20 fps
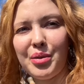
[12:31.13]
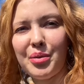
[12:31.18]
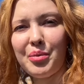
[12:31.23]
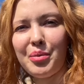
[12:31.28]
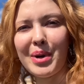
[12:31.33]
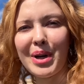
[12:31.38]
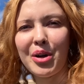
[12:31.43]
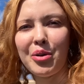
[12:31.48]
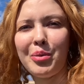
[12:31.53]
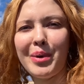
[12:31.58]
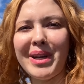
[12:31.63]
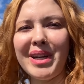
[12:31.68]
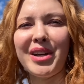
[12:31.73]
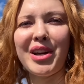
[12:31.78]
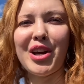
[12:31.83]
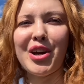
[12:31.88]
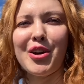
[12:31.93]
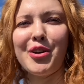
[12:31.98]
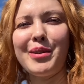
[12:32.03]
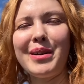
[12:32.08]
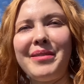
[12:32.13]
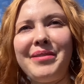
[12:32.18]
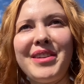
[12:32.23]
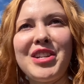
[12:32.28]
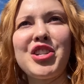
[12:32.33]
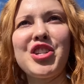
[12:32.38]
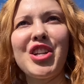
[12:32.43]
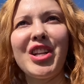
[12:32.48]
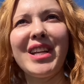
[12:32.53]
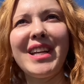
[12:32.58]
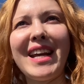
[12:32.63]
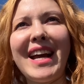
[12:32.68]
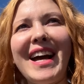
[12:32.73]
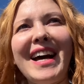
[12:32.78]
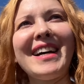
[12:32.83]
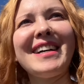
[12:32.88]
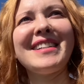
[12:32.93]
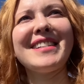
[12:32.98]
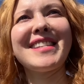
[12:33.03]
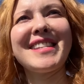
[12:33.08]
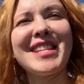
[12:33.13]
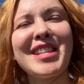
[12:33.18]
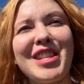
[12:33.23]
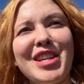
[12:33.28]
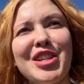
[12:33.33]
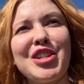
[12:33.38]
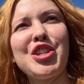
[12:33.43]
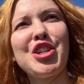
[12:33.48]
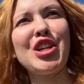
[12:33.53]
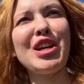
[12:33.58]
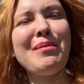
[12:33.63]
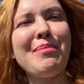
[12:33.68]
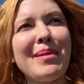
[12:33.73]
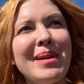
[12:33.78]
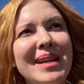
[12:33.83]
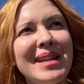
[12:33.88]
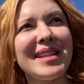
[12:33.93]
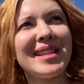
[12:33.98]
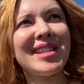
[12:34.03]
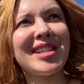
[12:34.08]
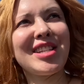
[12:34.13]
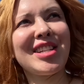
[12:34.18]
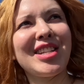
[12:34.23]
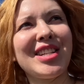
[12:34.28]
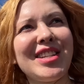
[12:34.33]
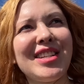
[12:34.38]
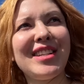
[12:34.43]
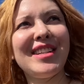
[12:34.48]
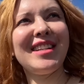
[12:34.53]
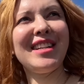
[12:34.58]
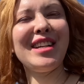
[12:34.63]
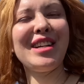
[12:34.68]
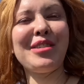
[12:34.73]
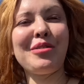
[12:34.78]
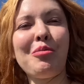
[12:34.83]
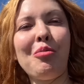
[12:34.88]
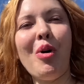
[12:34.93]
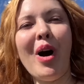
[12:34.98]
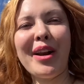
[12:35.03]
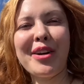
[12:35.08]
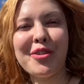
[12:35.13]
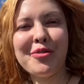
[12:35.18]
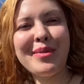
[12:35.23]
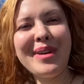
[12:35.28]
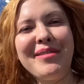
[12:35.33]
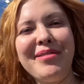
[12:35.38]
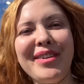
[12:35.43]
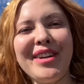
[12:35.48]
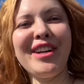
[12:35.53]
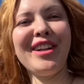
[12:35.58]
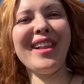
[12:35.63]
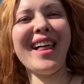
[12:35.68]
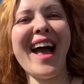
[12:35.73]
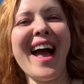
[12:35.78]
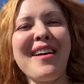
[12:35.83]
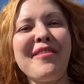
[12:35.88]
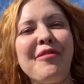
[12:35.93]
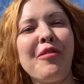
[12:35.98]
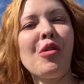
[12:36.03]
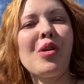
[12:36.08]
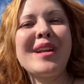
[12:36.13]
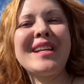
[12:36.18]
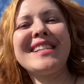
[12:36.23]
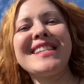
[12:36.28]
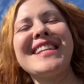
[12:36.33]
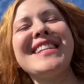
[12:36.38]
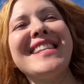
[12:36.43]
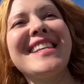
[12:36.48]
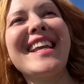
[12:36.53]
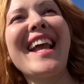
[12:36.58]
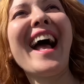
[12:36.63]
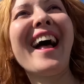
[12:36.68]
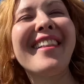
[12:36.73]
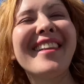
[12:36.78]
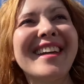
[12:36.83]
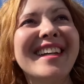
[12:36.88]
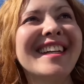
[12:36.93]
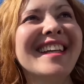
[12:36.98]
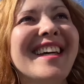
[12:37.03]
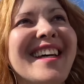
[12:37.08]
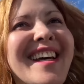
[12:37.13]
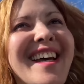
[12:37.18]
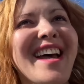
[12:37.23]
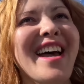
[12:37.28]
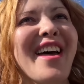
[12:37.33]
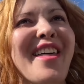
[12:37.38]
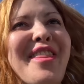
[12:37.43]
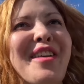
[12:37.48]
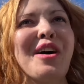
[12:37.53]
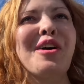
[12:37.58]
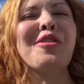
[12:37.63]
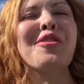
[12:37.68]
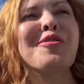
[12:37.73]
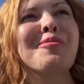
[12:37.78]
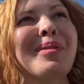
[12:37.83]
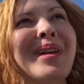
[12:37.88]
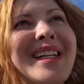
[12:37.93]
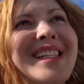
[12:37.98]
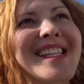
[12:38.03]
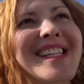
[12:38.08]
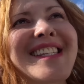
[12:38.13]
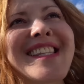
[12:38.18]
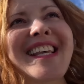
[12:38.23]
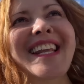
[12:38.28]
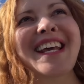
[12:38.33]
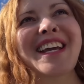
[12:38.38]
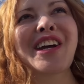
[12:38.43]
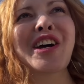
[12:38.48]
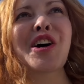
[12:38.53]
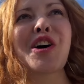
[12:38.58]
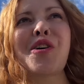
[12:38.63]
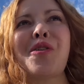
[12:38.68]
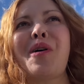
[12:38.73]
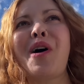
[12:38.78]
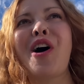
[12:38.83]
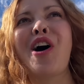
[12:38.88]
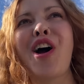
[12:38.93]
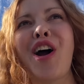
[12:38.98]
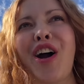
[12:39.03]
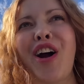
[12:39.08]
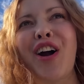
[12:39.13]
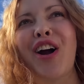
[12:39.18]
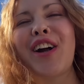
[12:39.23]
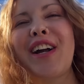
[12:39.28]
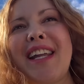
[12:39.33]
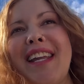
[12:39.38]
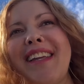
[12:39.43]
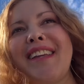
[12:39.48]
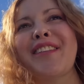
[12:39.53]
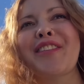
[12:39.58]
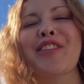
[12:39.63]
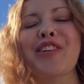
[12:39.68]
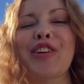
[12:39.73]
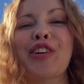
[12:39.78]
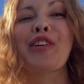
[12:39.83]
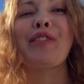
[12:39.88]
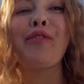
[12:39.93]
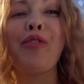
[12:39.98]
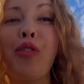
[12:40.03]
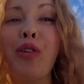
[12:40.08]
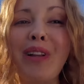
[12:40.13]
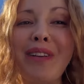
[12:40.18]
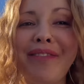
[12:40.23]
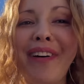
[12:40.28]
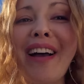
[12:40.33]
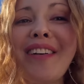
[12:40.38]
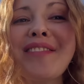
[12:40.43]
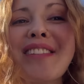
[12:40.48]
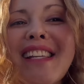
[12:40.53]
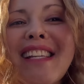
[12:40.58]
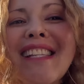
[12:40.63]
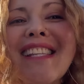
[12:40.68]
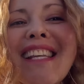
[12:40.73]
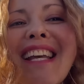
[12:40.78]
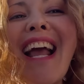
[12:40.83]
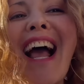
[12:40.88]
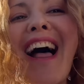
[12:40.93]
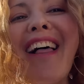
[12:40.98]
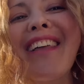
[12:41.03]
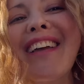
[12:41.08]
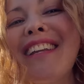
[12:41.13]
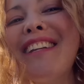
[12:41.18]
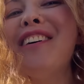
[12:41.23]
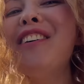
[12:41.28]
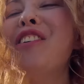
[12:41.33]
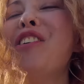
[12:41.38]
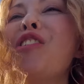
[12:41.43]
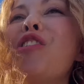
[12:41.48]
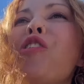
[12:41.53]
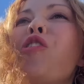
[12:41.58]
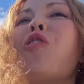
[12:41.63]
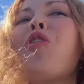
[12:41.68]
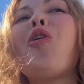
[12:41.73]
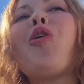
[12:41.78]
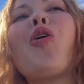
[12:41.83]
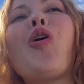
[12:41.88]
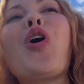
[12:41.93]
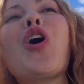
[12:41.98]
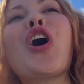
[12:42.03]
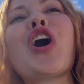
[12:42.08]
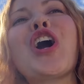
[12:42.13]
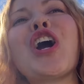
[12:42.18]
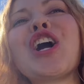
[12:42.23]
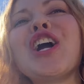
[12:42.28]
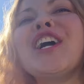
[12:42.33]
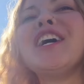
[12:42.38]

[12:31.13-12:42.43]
Well, Winco officially has the cheapest water refill at 40 cents a gallon. The other places that I go are either 45 cents a gallon or